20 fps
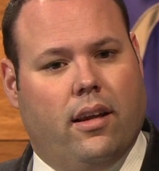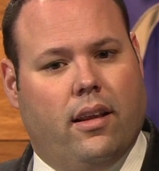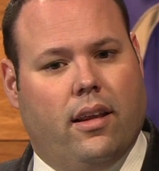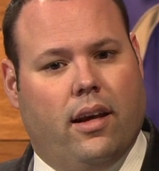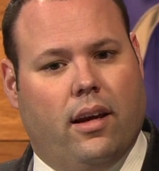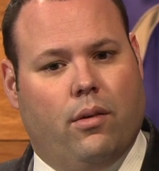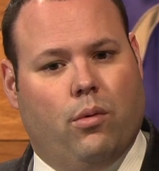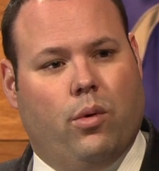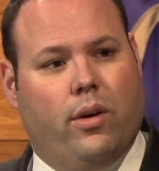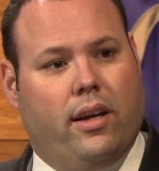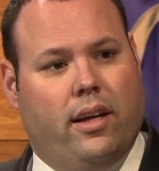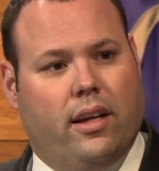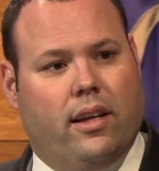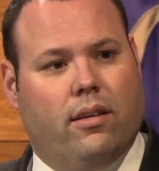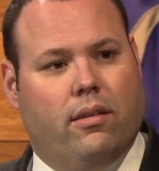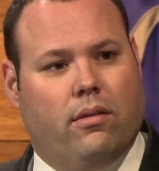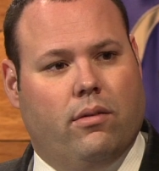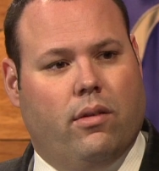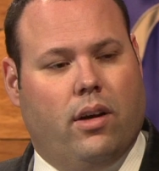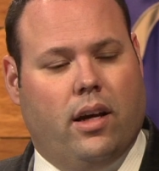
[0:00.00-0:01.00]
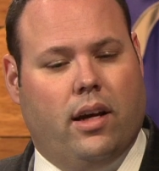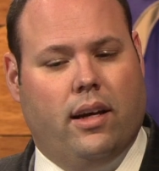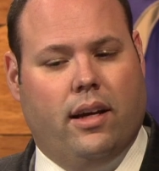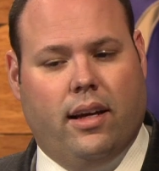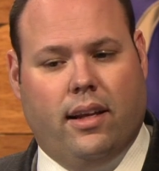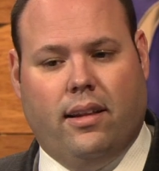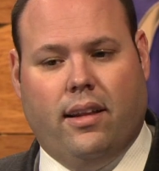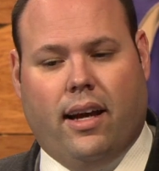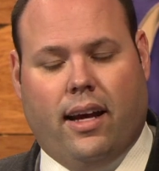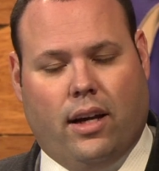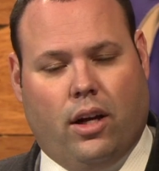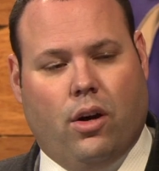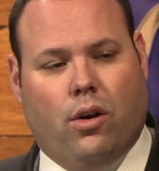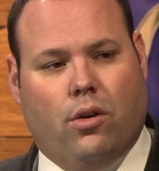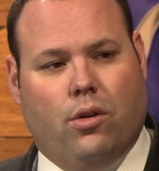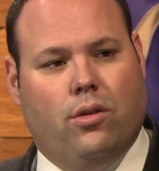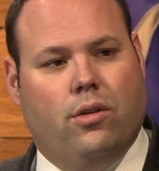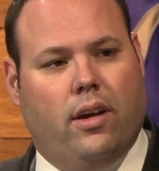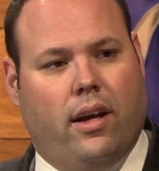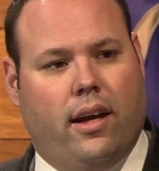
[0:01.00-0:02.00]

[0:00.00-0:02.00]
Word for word: that we can uh, hit that goal.